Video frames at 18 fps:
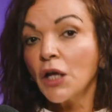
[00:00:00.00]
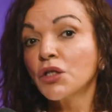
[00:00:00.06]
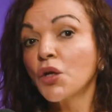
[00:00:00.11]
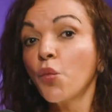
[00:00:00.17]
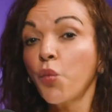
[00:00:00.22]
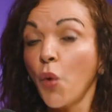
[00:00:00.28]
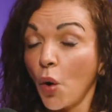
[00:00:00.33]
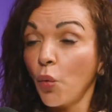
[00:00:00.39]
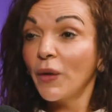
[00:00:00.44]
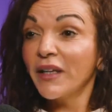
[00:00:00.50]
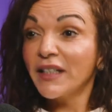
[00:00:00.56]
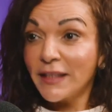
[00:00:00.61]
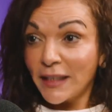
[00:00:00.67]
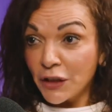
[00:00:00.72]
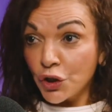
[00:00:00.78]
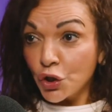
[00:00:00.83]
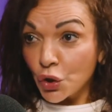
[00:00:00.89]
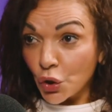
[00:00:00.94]
So what we
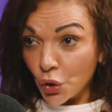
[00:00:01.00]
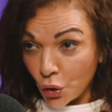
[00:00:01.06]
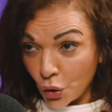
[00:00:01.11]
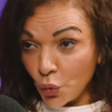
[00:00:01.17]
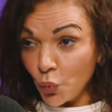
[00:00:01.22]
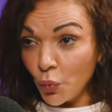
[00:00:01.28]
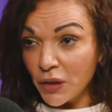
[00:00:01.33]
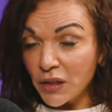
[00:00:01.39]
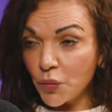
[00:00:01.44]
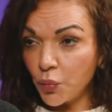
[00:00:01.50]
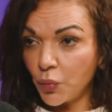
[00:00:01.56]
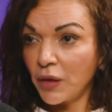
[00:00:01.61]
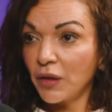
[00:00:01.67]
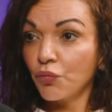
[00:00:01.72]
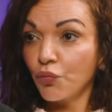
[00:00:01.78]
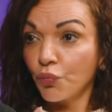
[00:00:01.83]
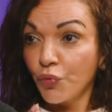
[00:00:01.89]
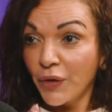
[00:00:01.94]
did do was
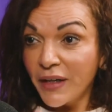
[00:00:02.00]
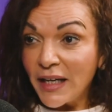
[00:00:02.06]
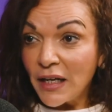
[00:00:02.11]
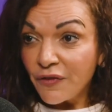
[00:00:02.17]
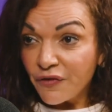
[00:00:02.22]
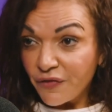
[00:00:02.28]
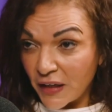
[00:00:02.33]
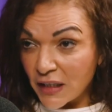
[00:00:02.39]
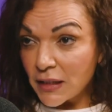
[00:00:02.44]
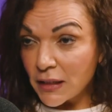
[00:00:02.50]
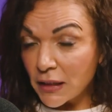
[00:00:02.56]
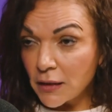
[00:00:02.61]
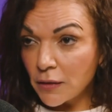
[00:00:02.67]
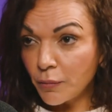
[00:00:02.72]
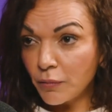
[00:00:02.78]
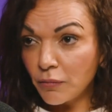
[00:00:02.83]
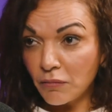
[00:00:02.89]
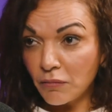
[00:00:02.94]
reinvest